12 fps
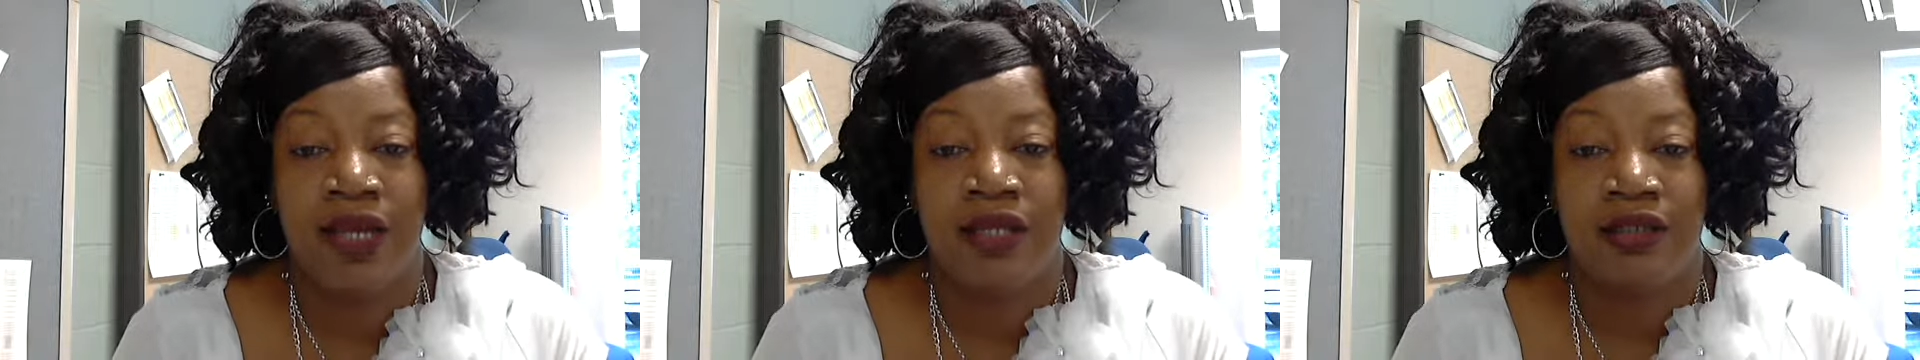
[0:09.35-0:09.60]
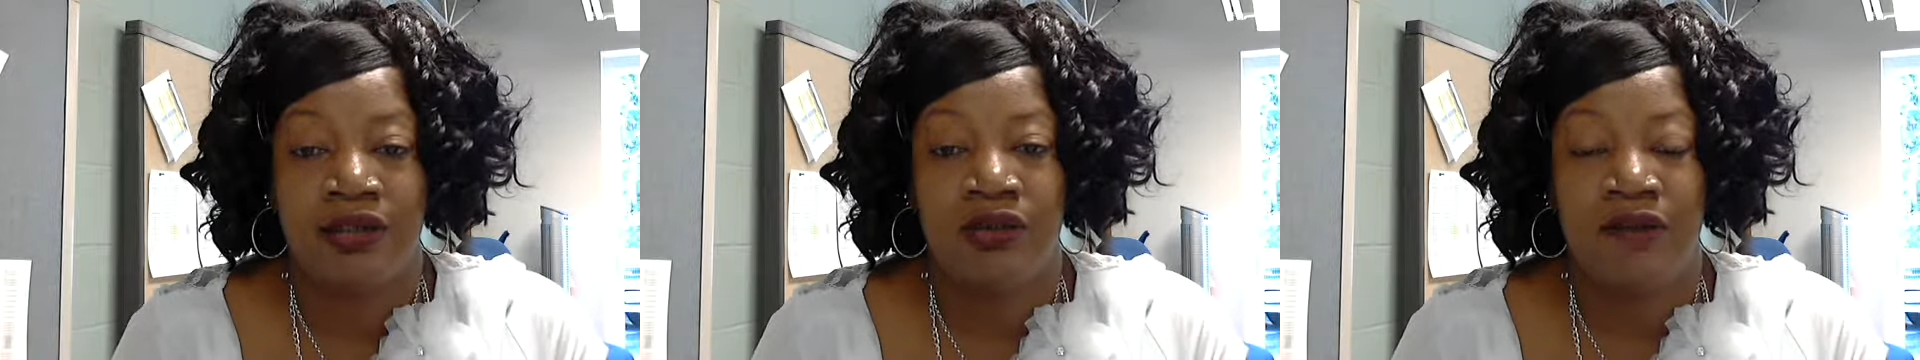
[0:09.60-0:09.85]

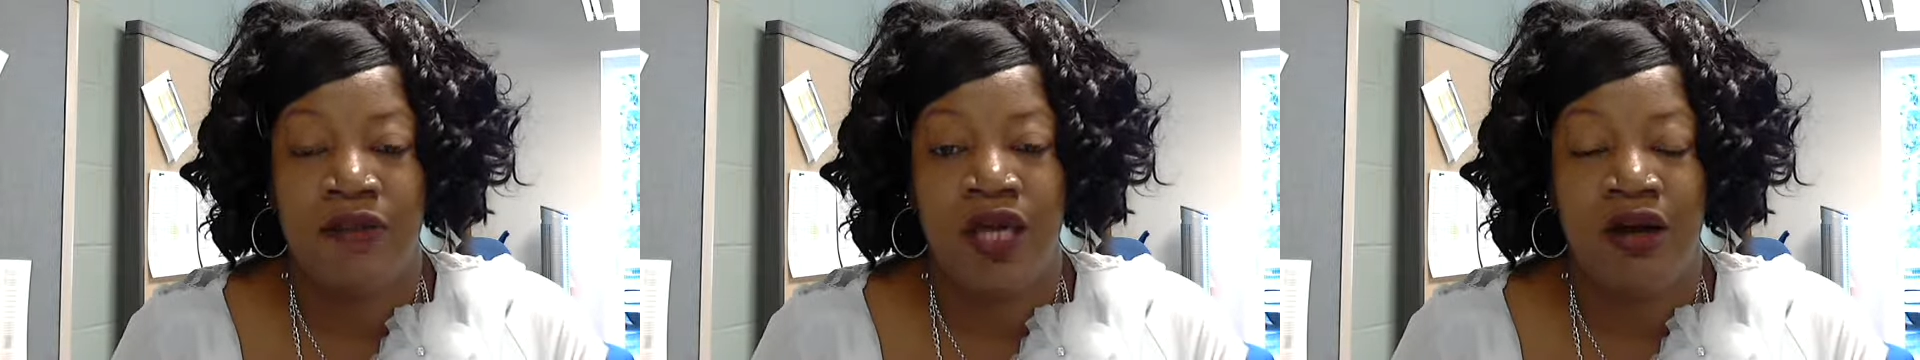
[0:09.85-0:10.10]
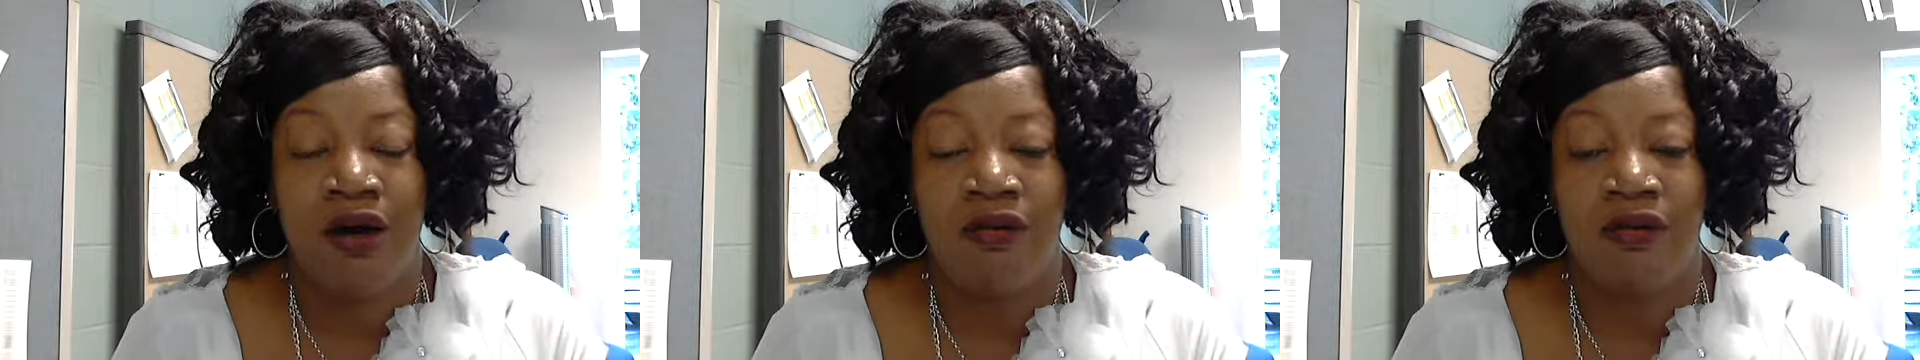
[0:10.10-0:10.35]
So give me a
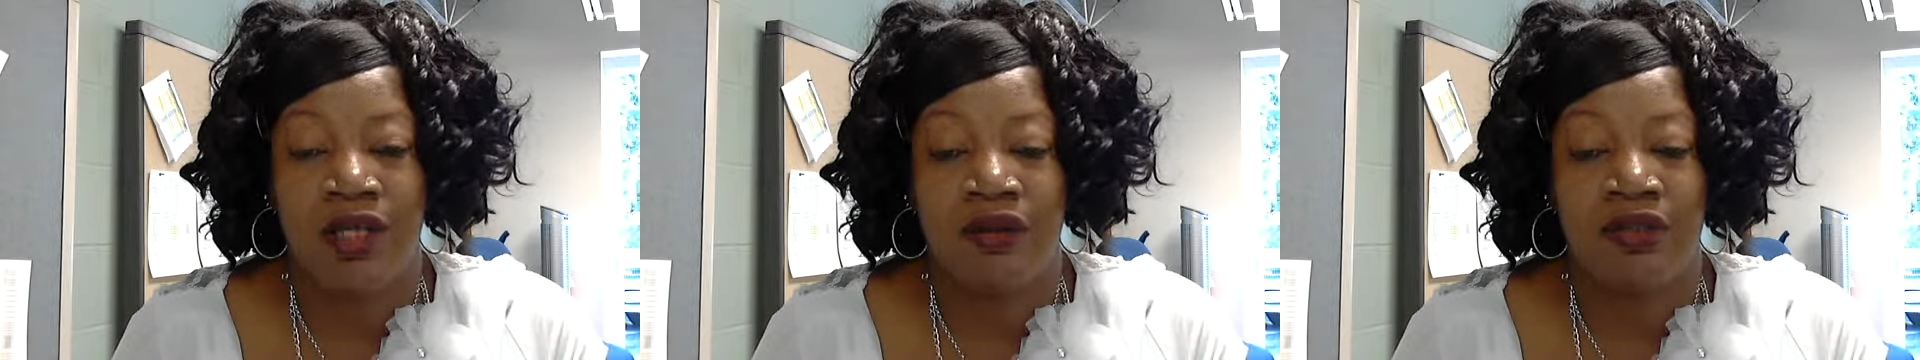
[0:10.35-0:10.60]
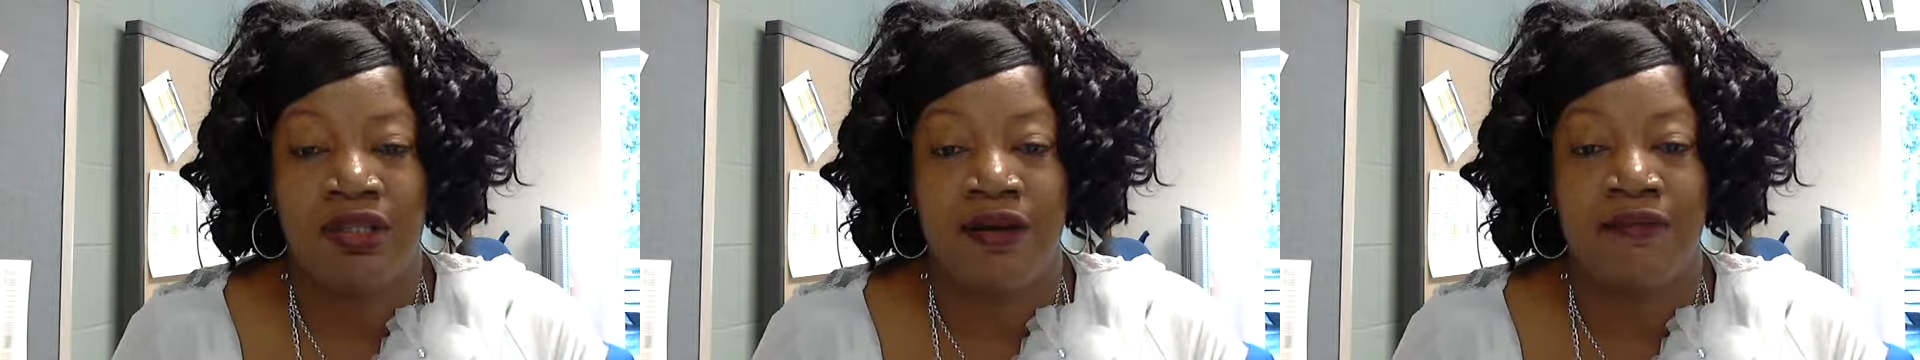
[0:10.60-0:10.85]
call here.
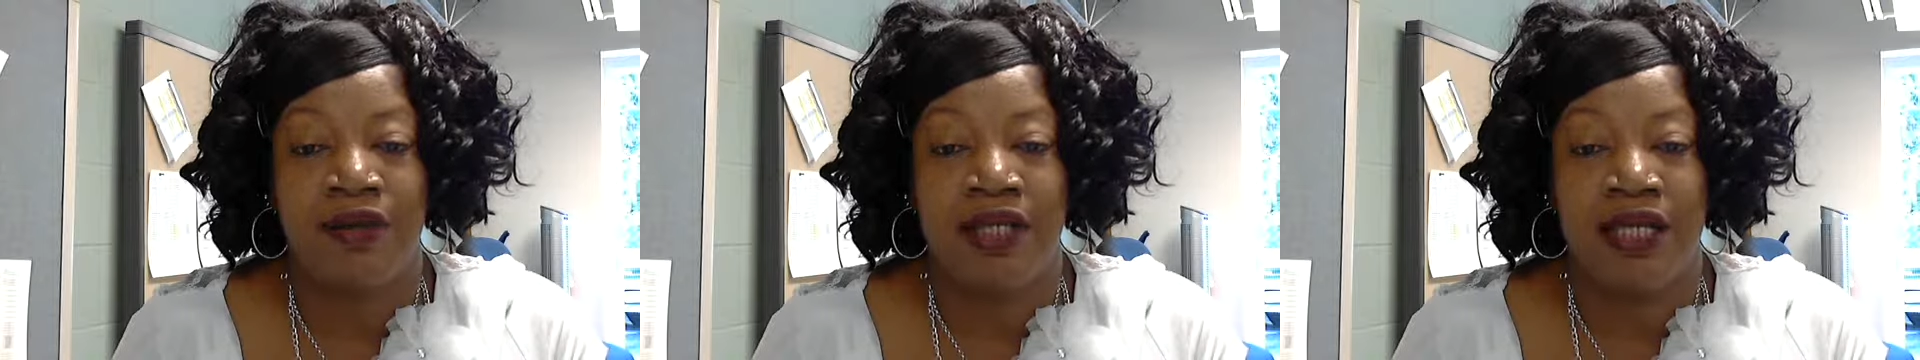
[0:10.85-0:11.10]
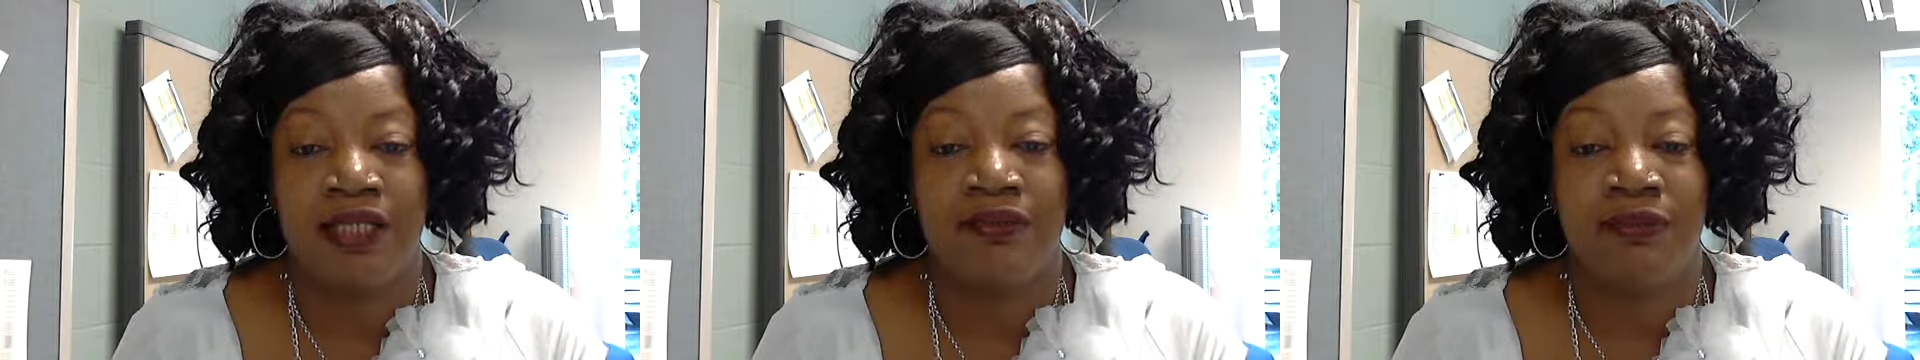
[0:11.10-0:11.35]
The number
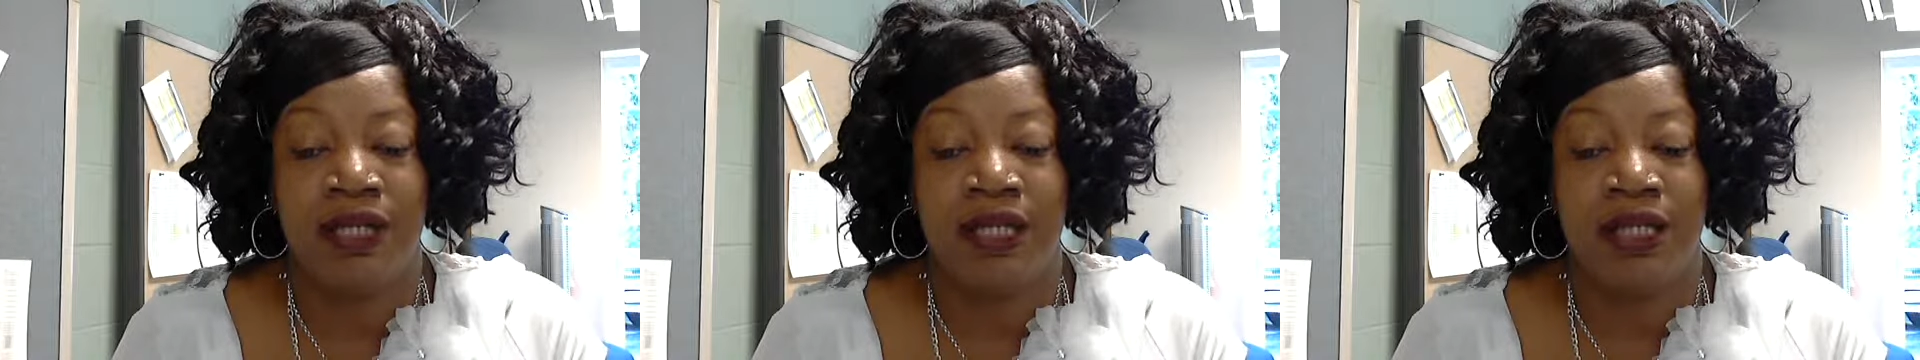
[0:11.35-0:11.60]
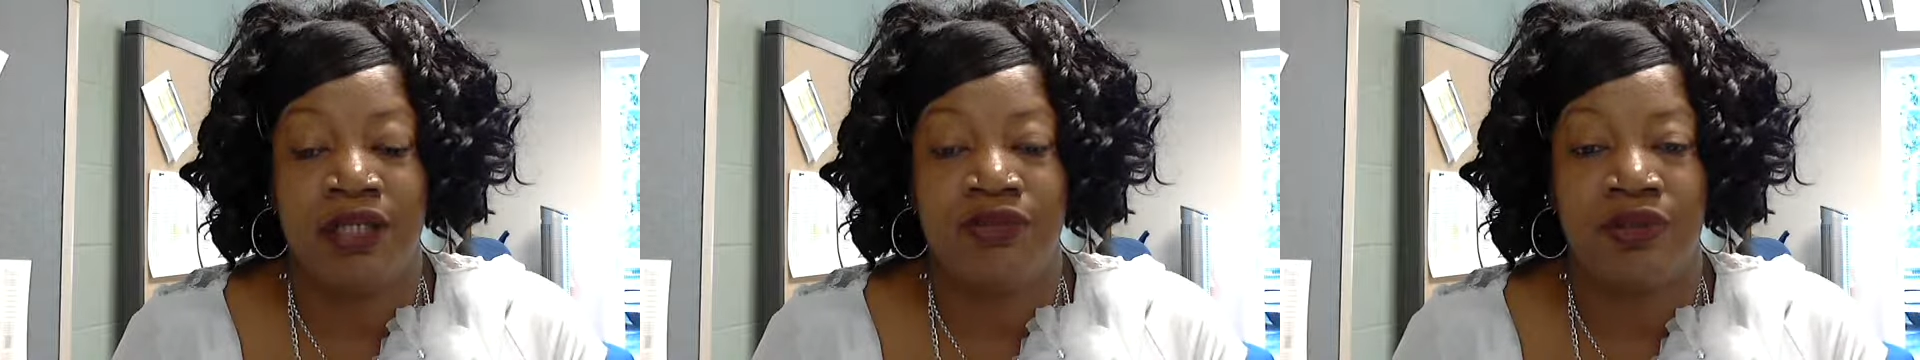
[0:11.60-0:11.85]
is 1
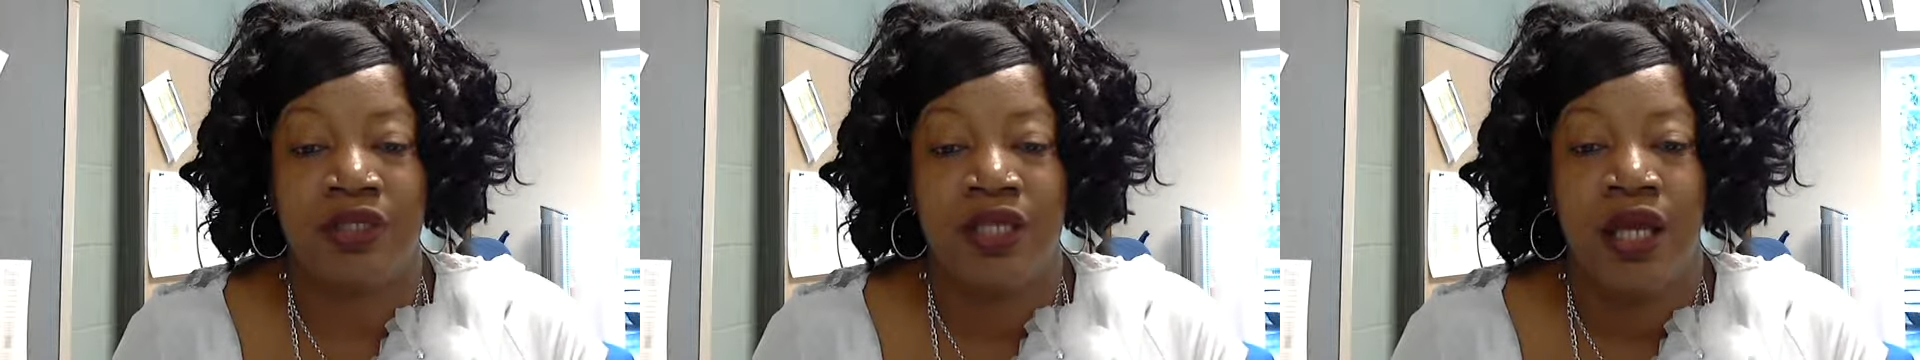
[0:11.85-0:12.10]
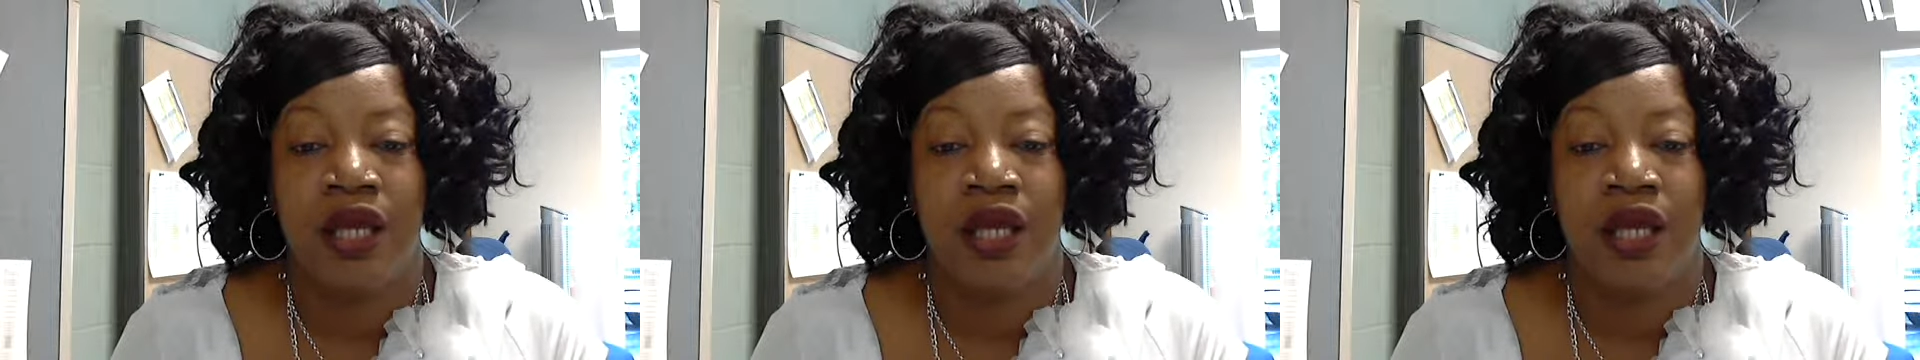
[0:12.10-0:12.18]
800